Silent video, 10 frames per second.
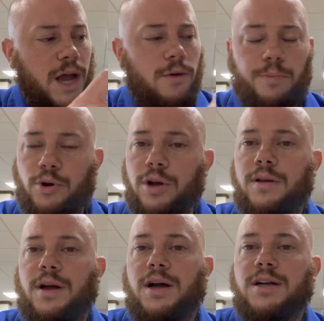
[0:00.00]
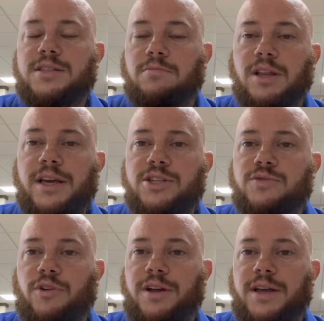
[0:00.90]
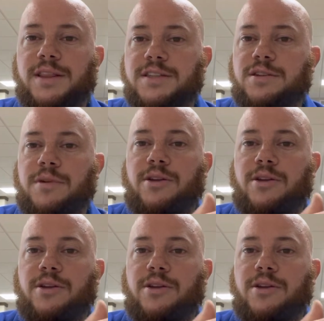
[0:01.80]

I will put some links where you can get this from either